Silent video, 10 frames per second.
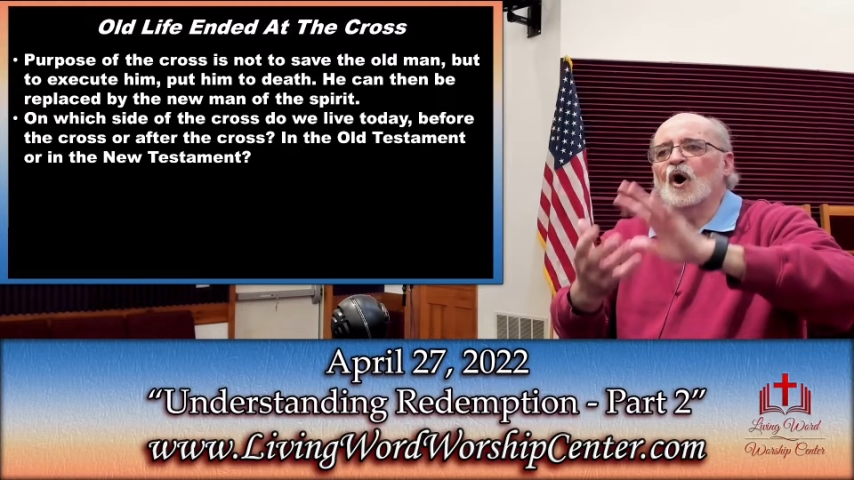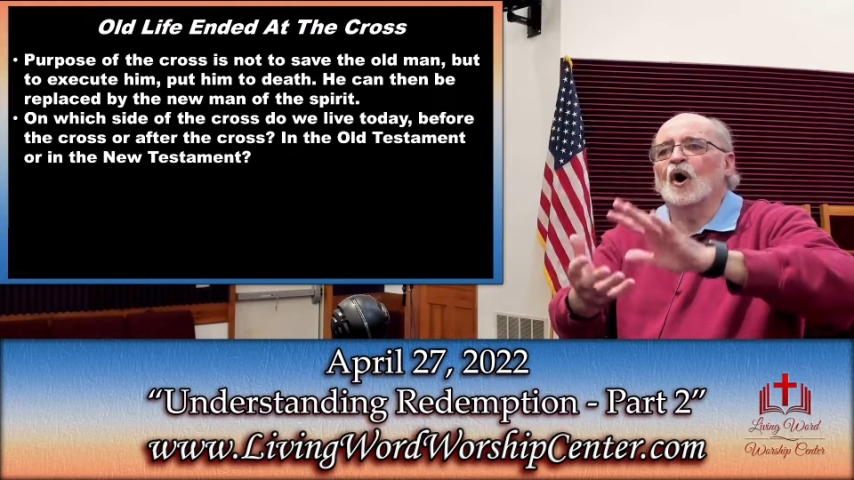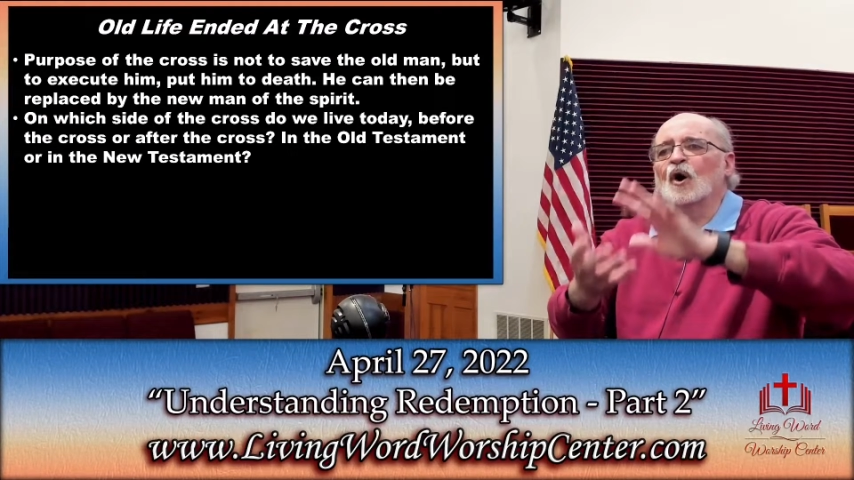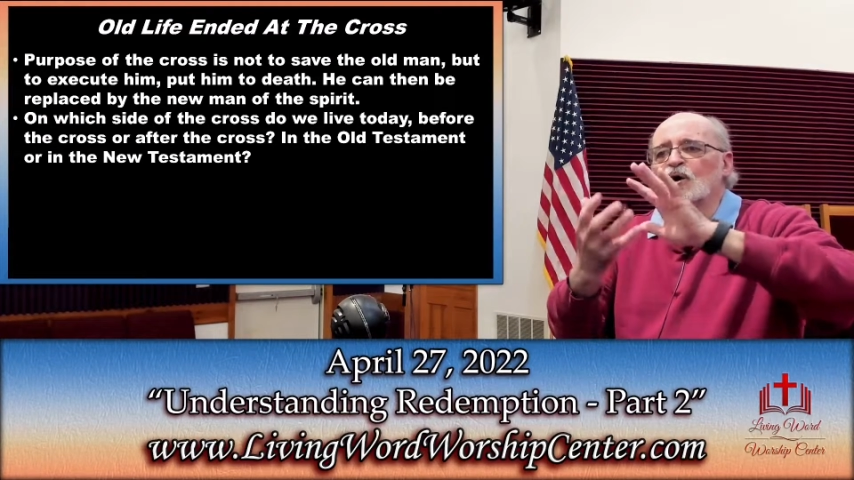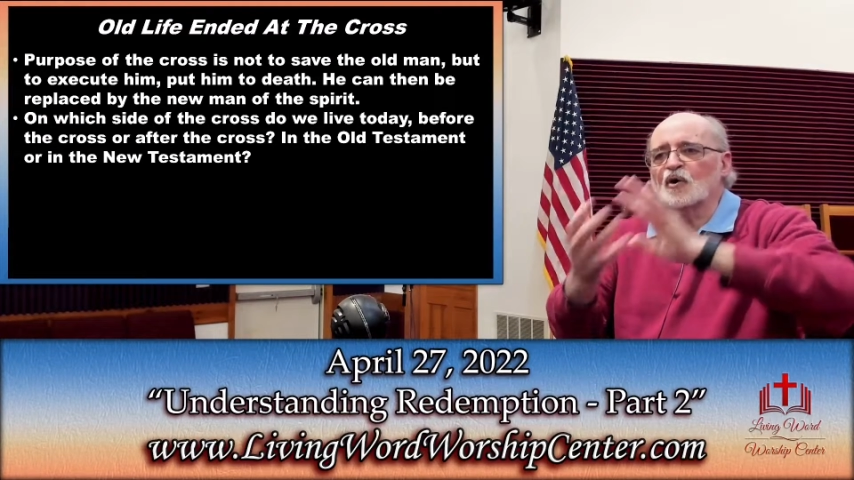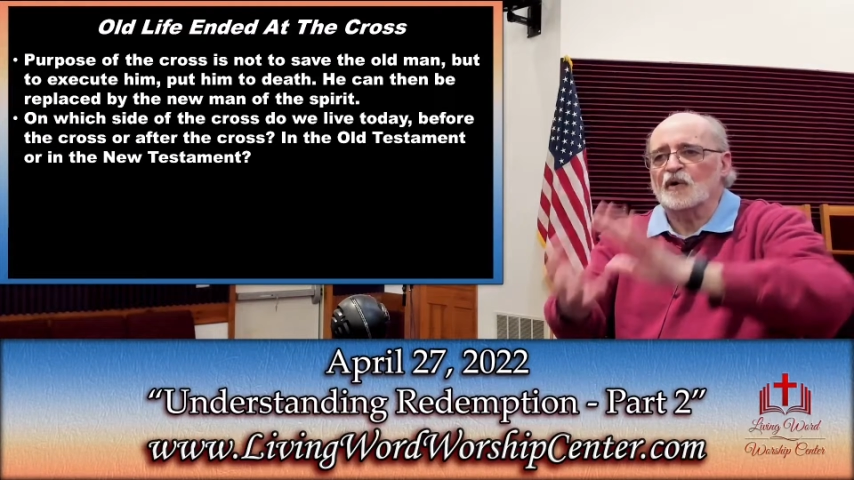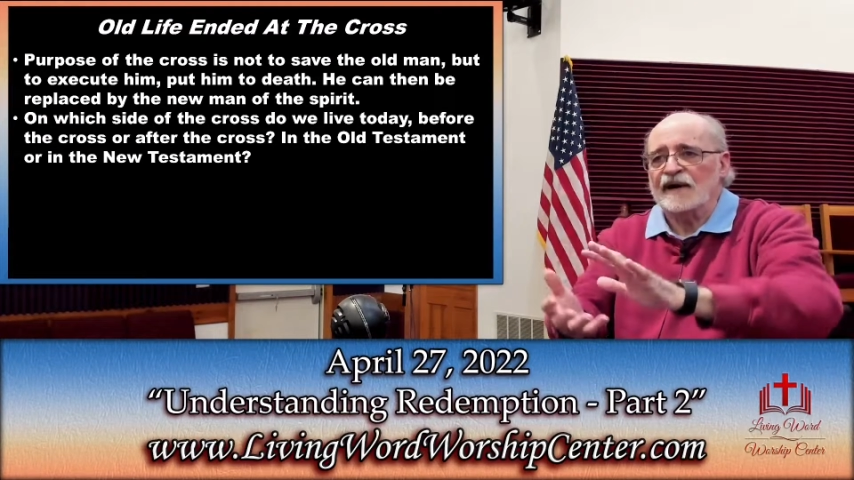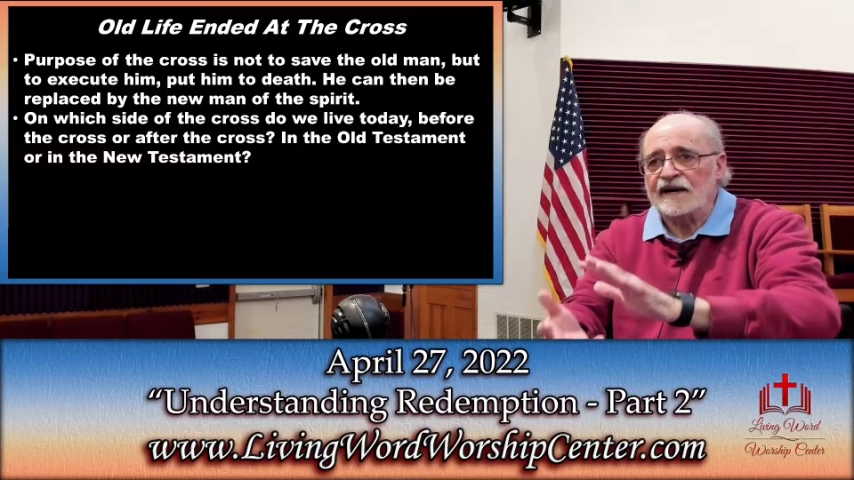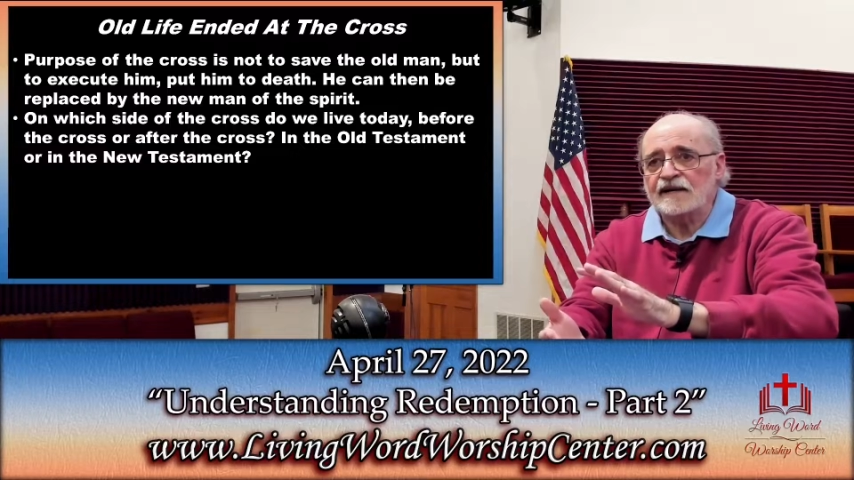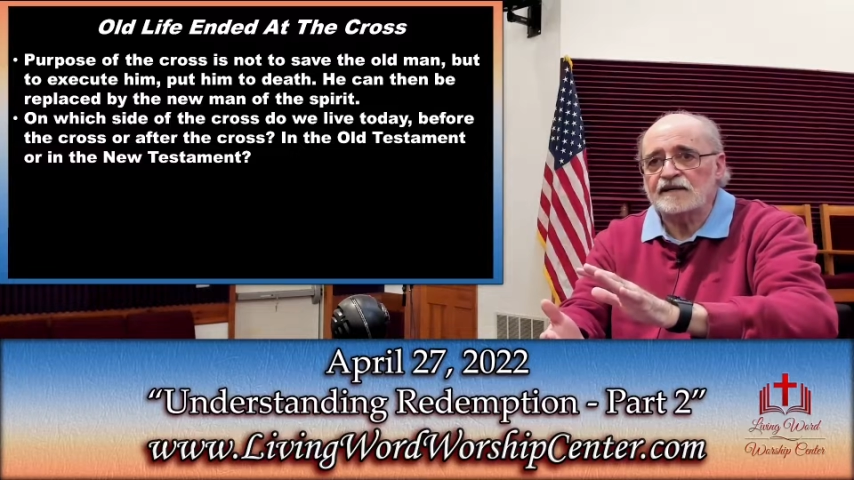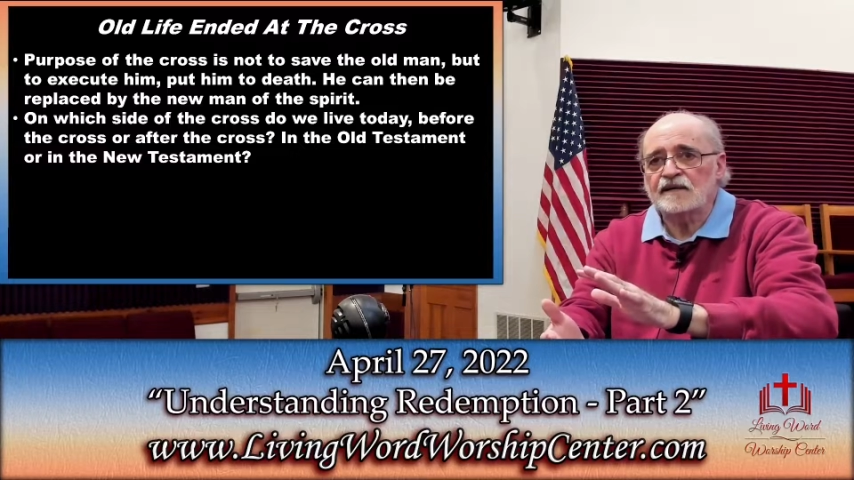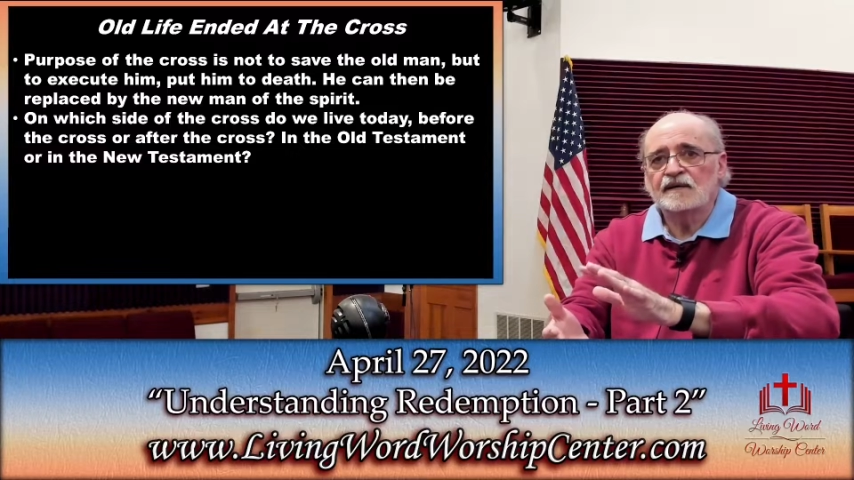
on credit.